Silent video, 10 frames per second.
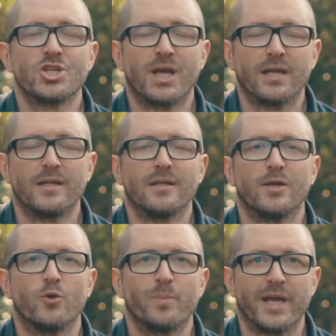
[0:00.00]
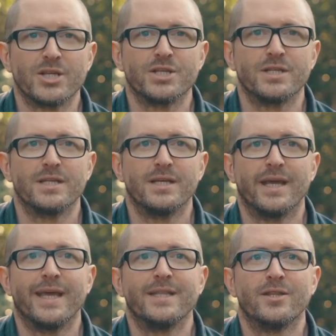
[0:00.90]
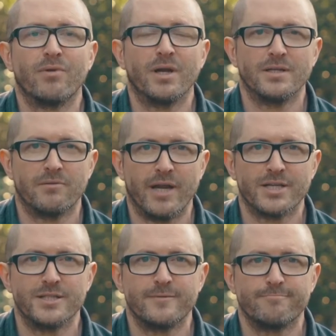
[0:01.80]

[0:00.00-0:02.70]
Channel your passion in the right direction.